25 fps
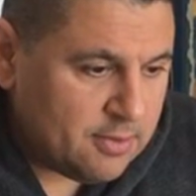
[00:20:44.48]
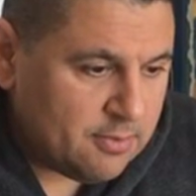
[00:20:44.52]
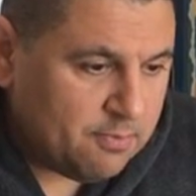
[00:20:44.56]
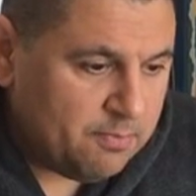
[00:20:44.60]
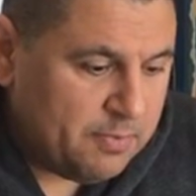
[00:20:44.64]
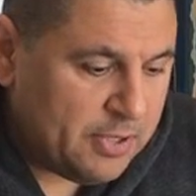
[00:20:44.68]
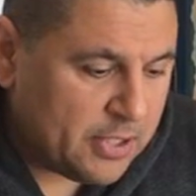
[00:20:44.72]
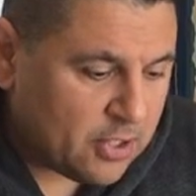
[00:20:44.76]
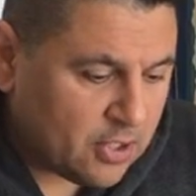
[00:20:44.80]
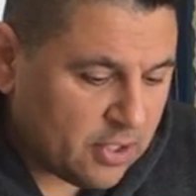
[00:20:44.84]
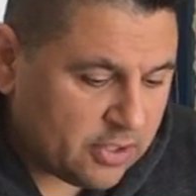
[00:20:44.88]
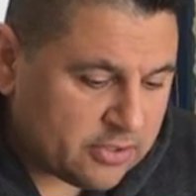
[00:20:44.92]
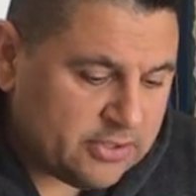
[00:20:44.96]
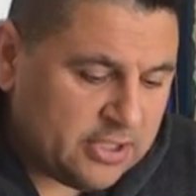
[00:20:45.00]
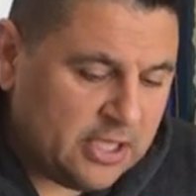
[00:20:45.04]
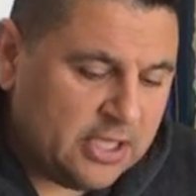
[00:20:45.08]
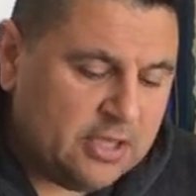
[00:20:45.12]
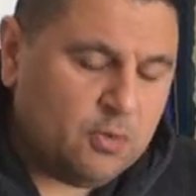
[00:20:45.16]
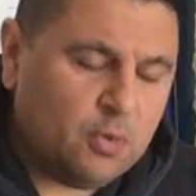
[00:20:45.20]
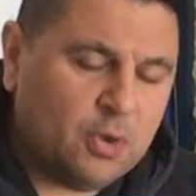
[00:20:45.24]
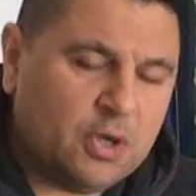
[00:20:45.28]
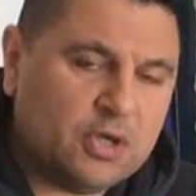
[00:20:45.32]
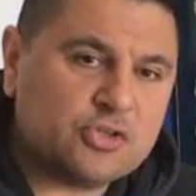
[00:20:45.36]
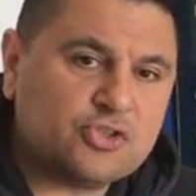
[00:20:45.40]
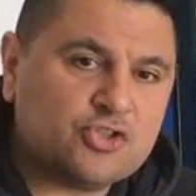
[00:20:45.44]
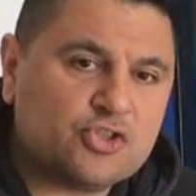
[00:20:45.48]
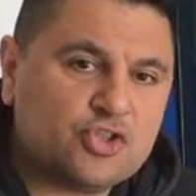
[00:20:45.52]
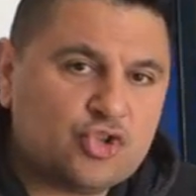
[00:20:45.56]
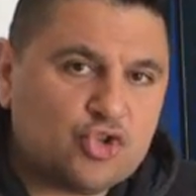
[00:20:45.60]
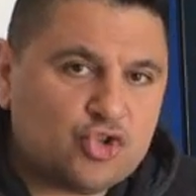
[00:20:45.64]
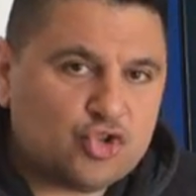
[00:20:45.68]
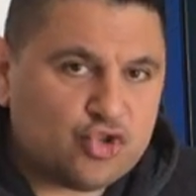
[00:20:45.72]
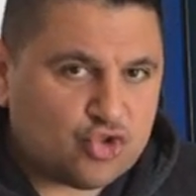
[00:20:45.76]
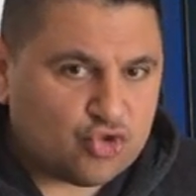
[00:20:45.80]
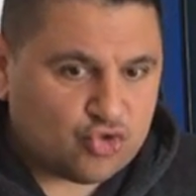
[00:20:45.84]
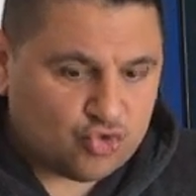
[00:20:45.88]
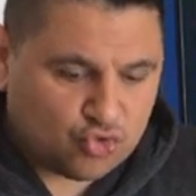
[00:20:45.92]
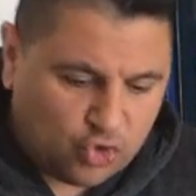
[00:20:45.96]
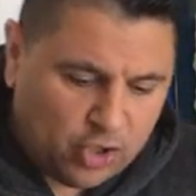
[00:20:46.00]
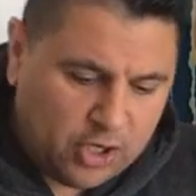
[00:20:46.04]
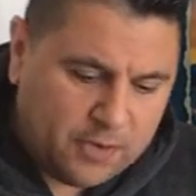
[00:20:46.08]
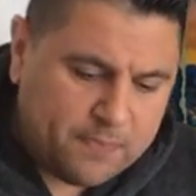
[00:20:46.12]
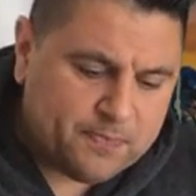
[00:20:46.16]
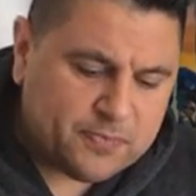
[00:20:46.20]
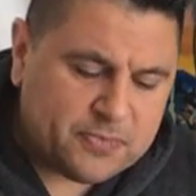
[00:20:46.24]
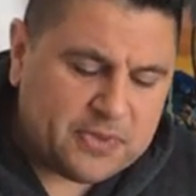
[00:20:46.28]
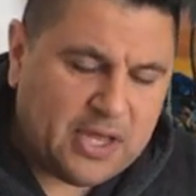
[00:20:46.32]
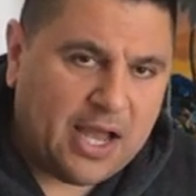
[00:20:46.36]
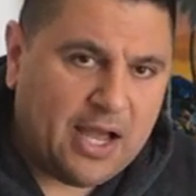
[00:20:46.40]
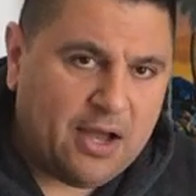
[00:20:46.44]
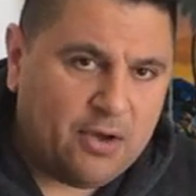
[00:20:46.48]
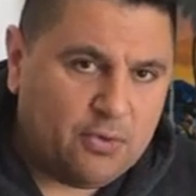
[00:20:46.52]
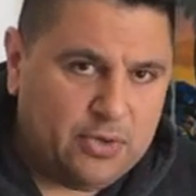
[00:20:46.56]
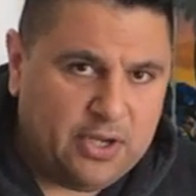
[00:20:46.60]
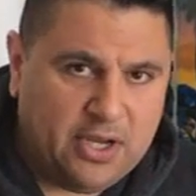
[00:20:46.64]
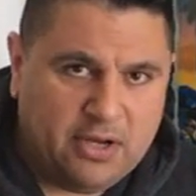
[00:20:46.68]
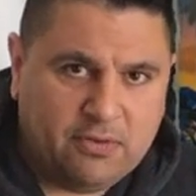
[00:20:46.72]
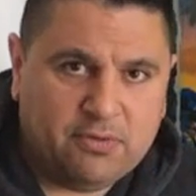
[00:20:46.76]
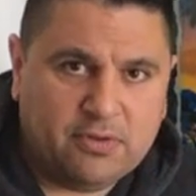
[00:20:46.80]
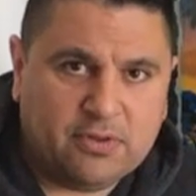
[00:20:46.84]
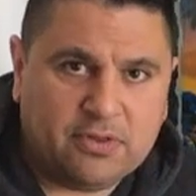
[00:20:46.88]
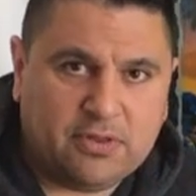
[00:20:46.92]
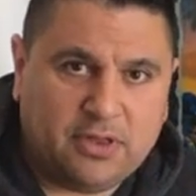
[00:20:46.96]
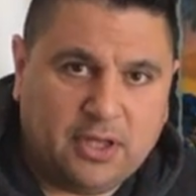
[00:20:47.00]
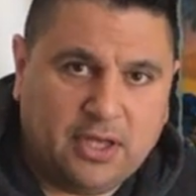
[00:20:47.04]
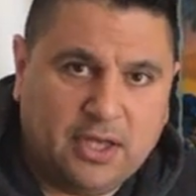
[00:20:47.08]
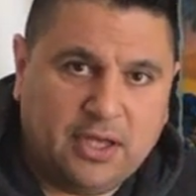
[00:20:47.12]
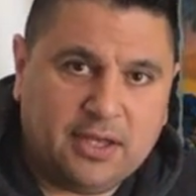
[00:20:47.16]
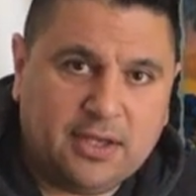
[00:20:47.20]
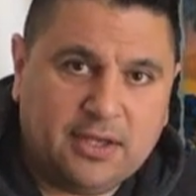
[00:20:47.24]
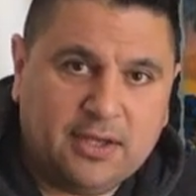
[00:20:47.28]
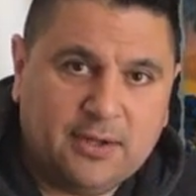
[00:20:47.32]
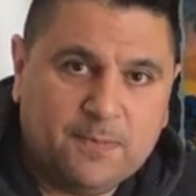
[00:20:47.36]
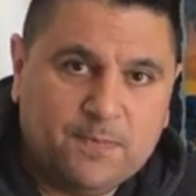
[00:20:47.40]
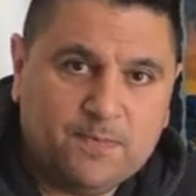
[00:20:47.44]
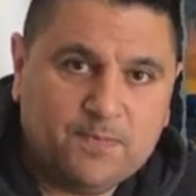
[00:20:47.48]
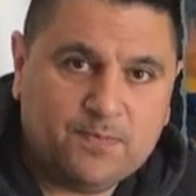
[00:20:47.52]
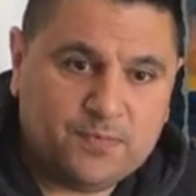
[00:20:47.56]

because he wants to strip down everything,